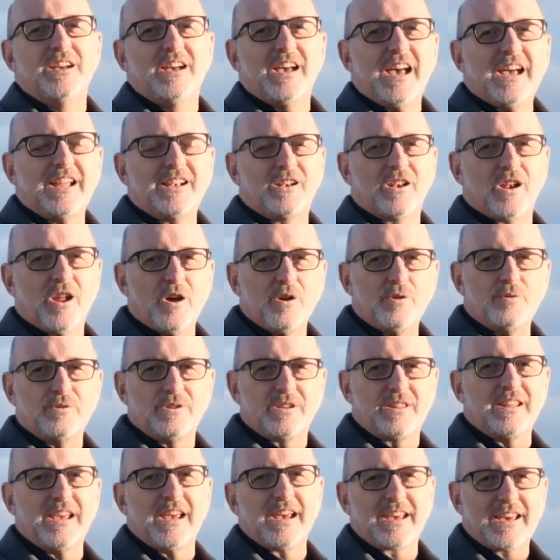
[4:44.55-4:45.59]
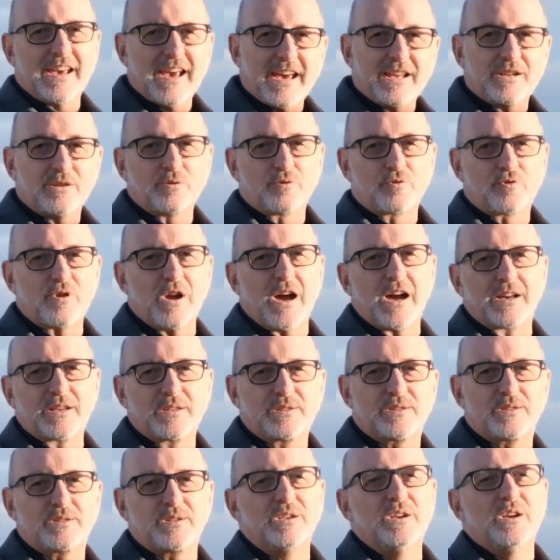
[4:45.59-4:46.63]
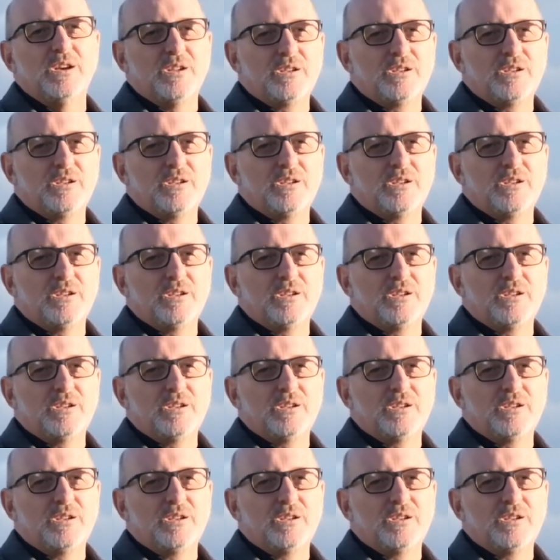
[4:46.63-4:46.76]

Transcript: had loaned their cattle trucks